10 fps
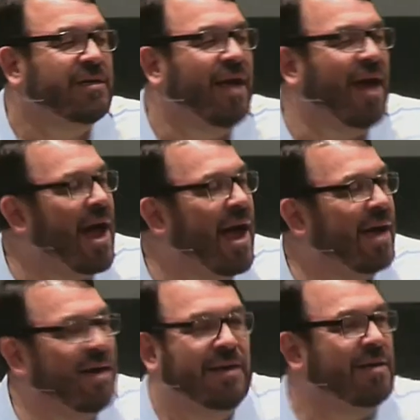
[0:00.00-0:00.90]
God,
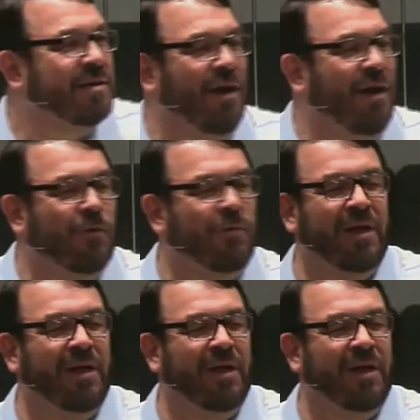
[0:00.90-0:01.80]
you know,
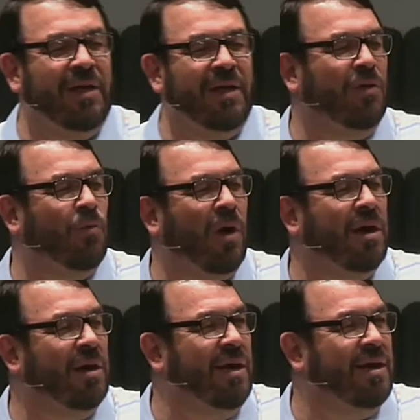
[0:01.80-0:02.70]
in what
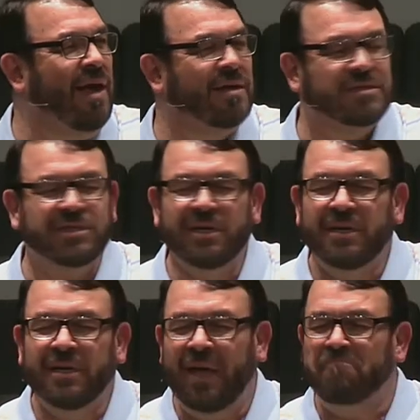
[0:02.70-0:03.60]
He does,
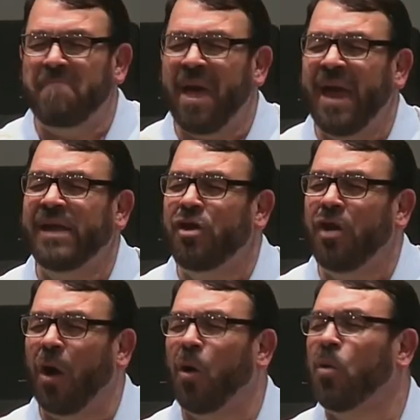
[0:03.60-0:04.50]
it made
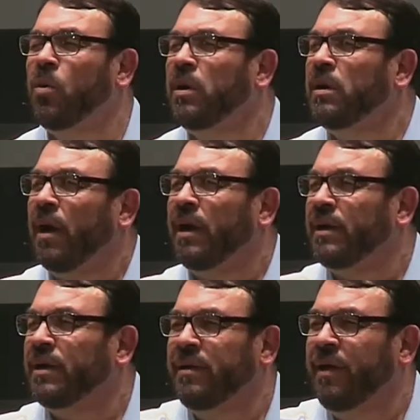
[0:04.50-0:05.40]
no,
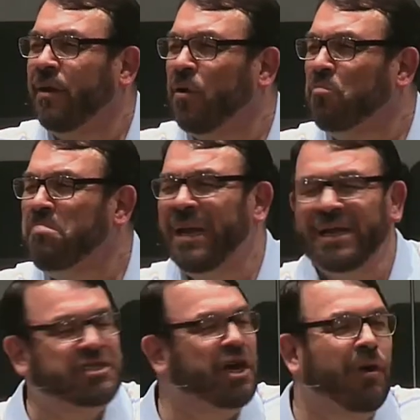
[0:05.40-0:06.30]
you know,
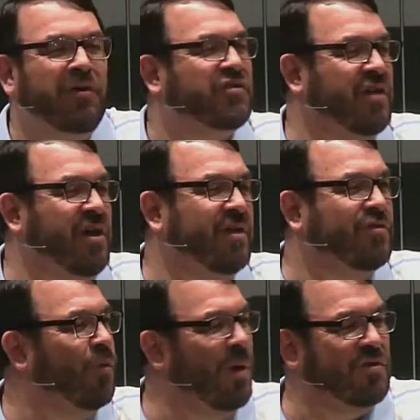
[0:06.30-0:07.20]
military sense
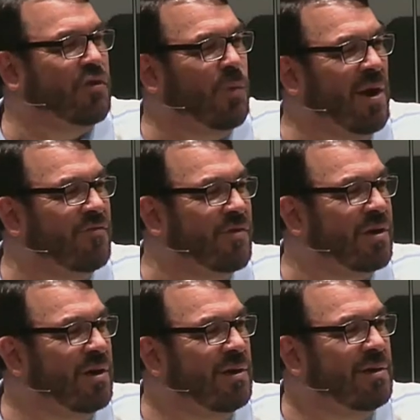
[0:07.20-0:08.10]
whatsoever.
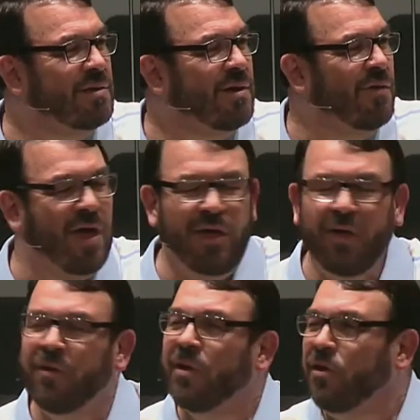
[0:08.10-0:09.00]

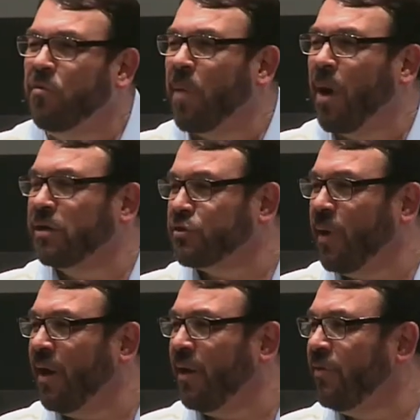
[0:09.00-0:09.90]
Okay, you march
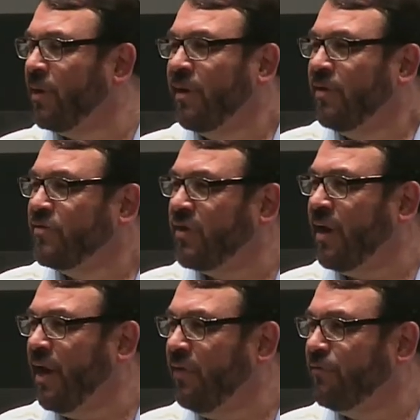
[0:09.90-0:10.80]
around the
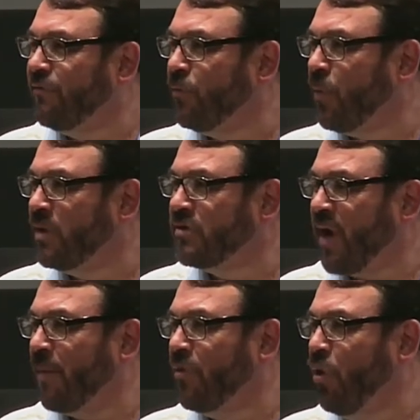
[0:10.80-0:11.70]
city one
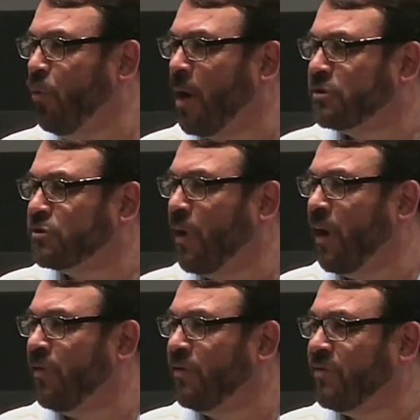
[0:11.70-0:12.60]
time, you march
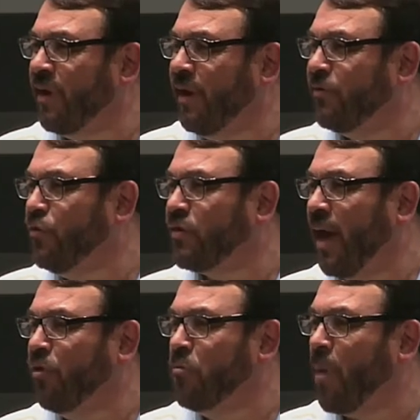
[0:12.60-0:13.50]
around the city two
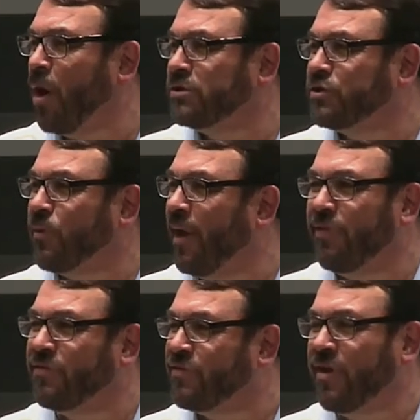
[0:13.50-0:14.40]
times, you march around
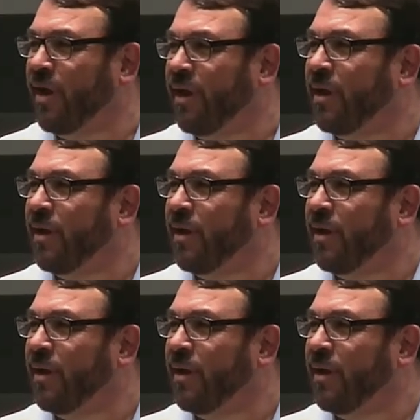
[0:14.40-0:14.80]
the city.